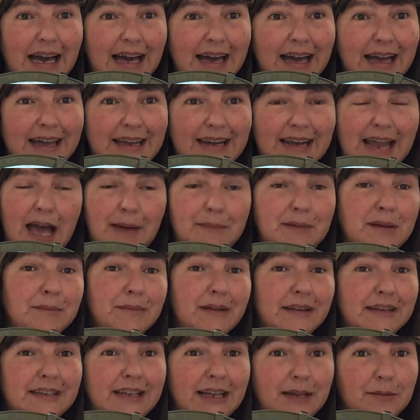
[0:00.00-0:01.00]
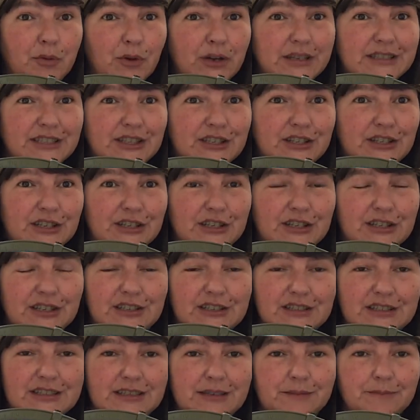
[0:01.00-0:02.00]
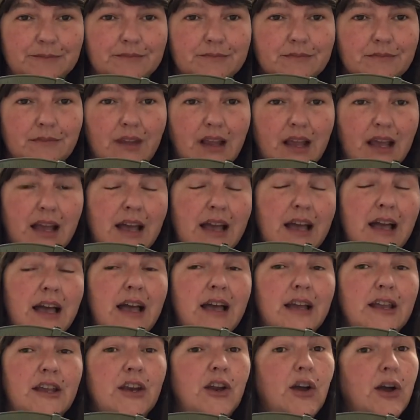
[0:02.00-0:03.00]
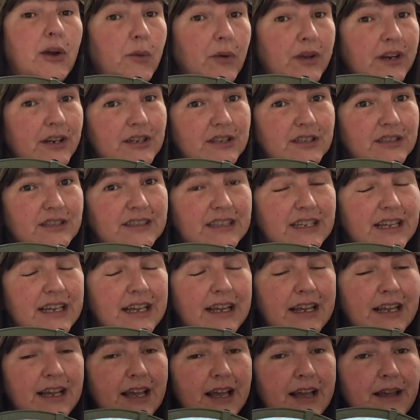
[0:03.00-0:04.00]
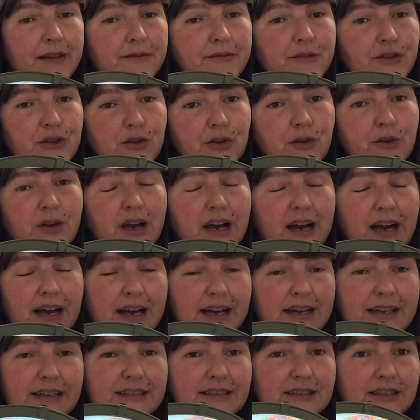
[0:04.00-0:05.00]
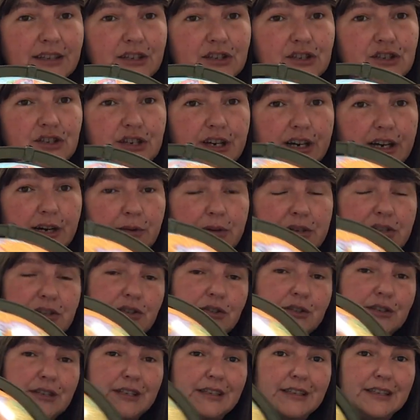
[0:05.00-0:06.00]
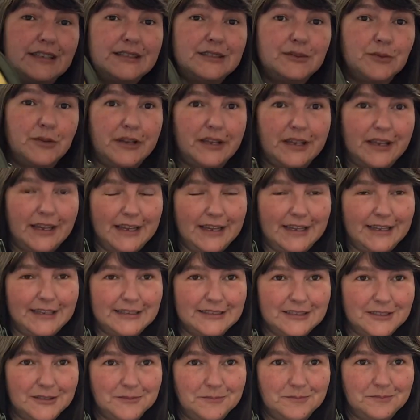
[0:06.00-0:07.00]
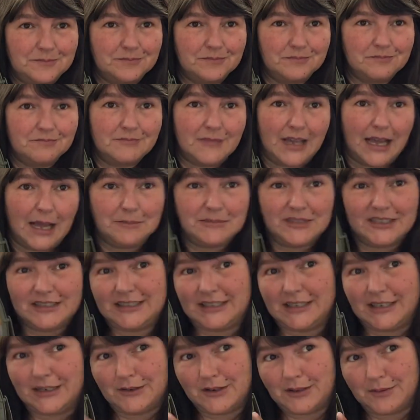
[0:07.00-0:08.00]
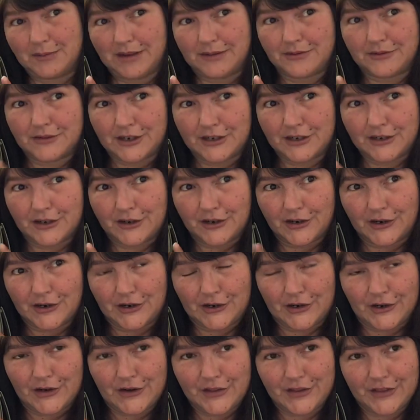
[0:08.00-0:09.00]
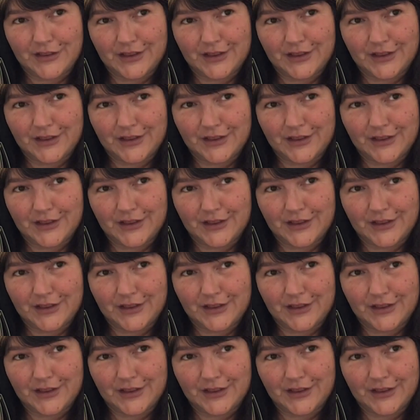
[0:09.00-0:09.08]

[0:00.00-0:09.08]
Hi, and happy Monday, boys and girls. You know, I wanted to see if you guys could share what you did this weekend. I'm just here with my friend Earth.